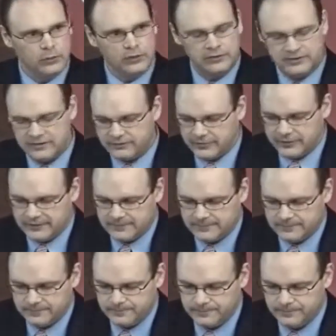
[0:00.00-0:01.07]
the world different.
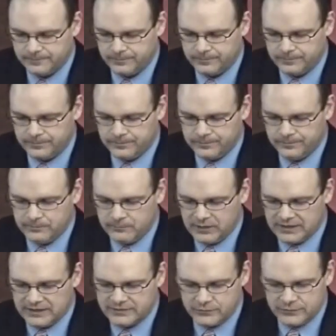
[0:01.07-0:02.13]

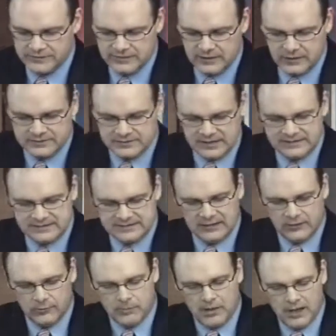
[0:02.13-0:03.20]
Because of Results, a
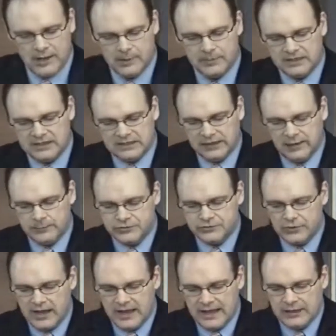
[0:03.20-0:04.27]
single mom in
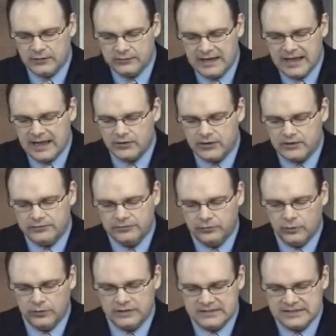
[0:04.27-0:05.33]
Columbus, Ohio now can
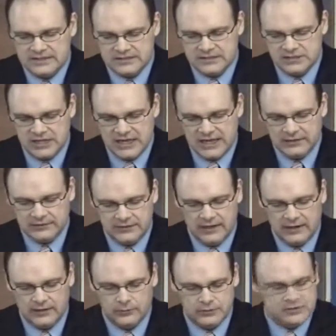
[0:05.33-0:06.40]
afford a decent child
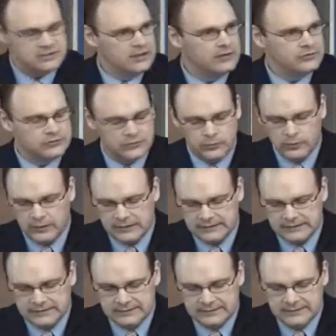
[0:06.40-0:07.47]
care when she goes to work.
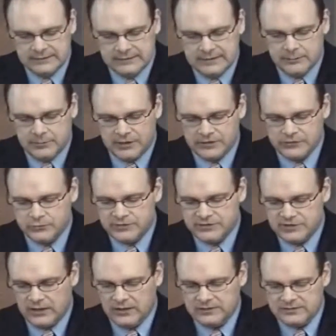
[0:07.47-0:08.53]
Because of
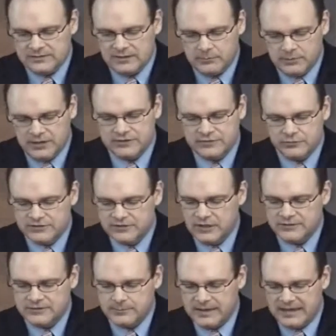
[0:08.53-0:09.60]
Results, a
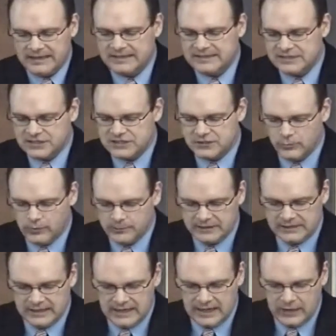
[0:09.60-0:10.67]
Bangladeshi
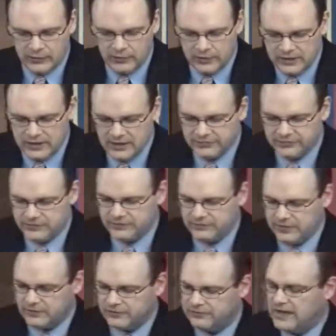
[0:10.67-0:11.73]
woman can now earn enough to
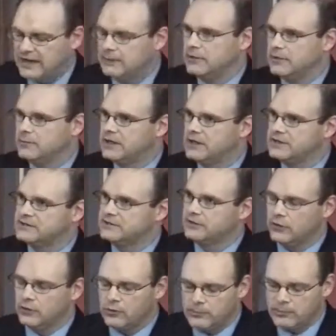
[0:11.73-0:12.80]
feed her family because of a
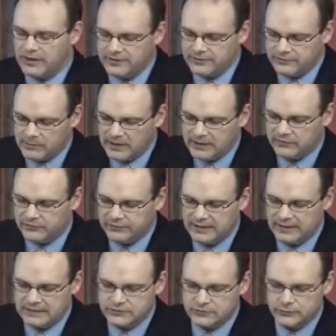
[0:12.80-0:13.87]
local
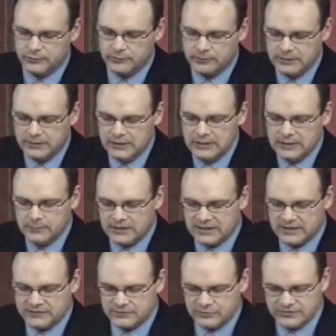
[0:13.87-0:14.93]
microfinance group.
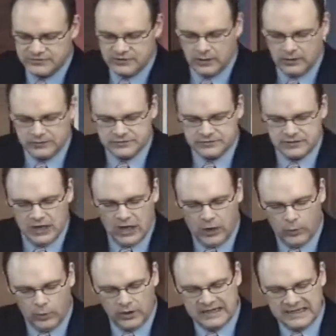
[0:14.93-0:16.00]
Because of Results,
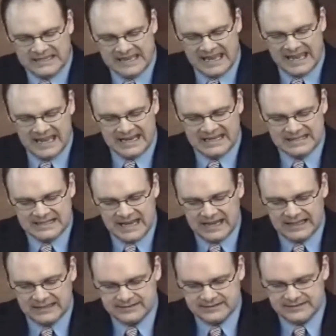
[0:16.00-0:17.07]
a working dad in
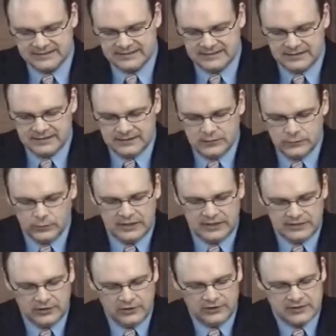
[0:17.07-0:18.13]
Dallas will
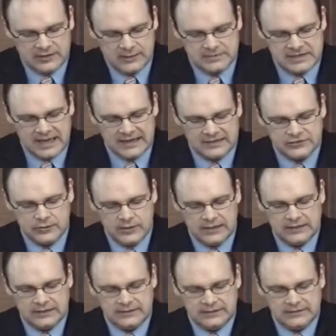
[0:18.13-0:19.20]
get the earned income tax
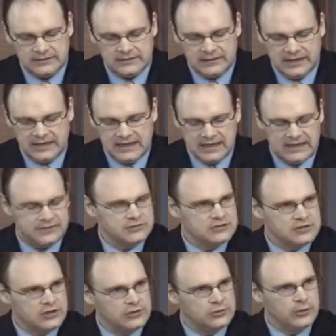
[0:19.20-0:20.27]
credit and not have to
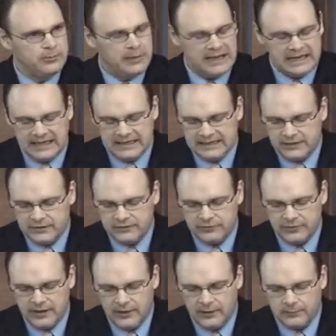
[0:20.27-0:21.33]
turn to a payday lender
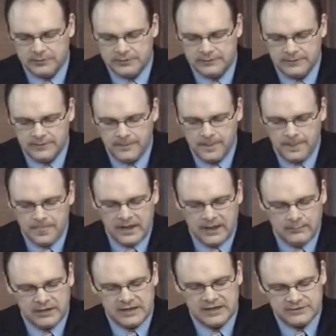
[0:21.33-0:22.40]
for help.
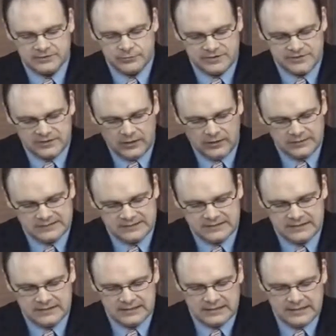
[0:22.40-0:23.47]
And because of Results,
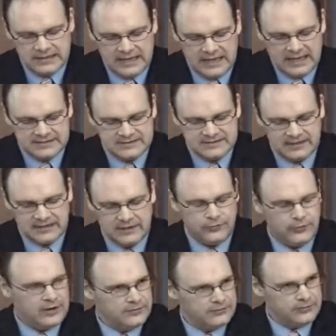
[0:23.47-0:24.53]
a
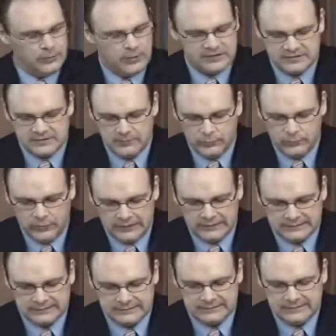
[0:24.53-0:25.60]
second grader from West Des Moines
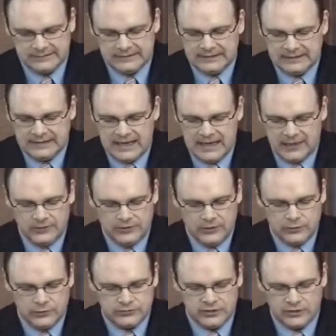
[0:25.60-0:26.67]
now
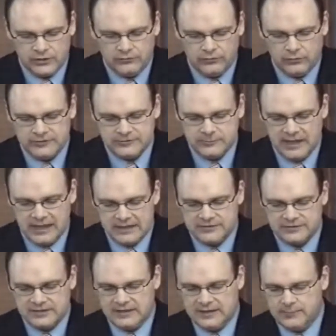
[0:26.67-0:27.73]
knows that her voice
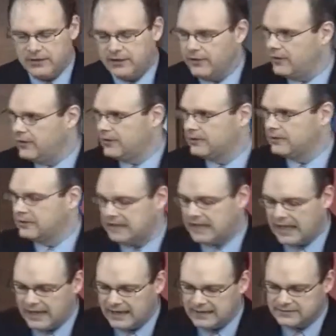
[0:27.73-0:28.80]
matters and can be heard at the
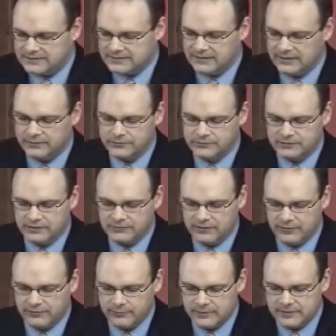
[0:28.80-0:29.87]
highest levels of
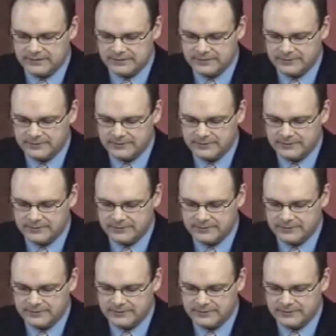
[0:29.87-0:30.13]
government.